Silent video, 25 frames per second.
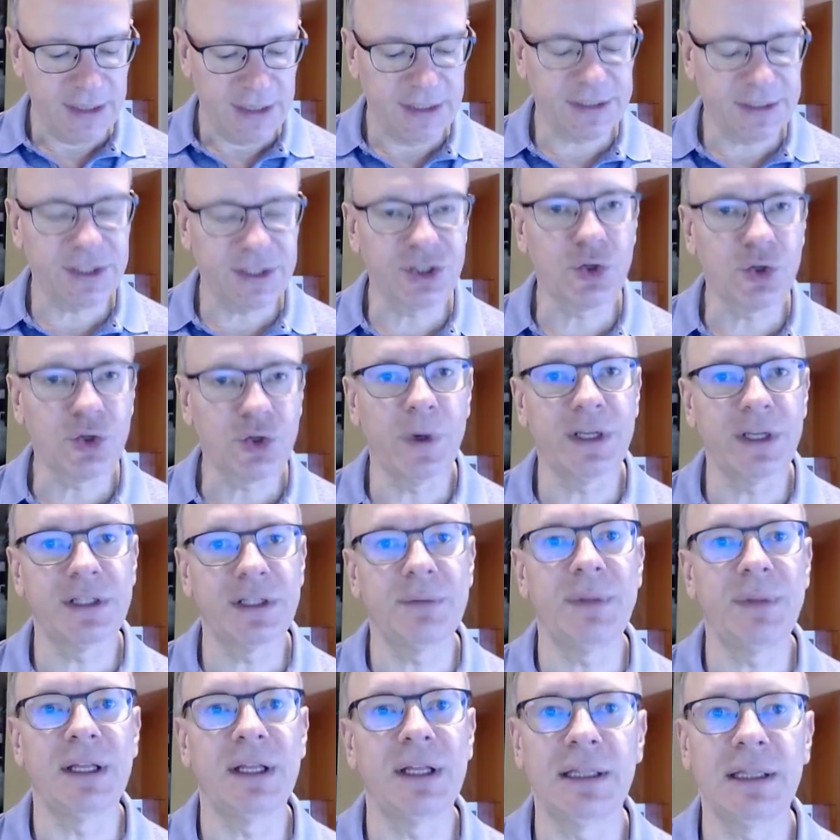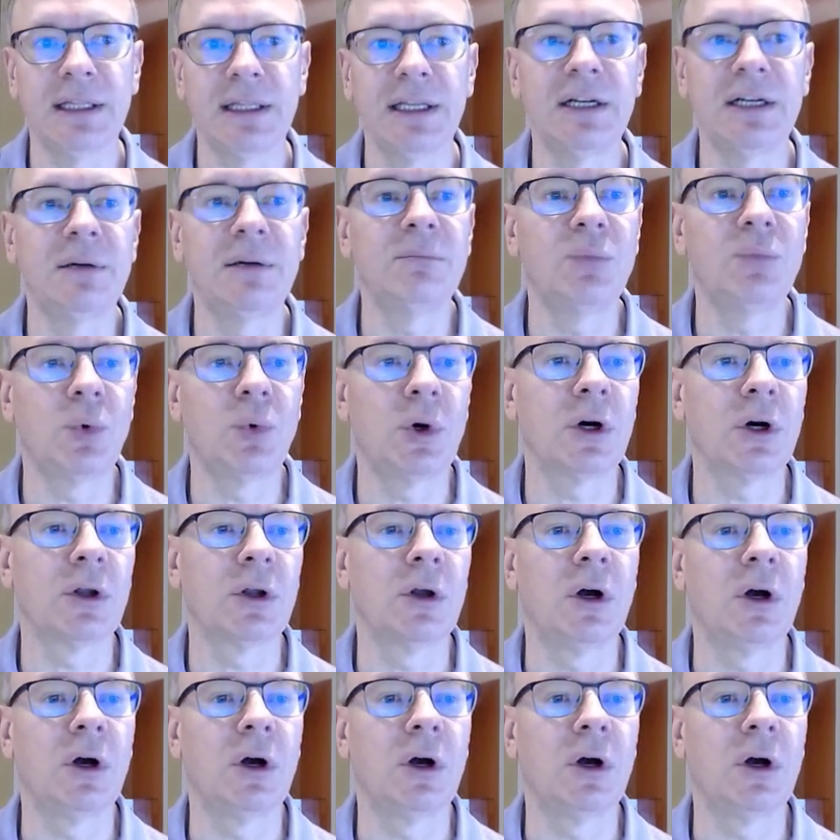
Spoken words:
this is going to be a little more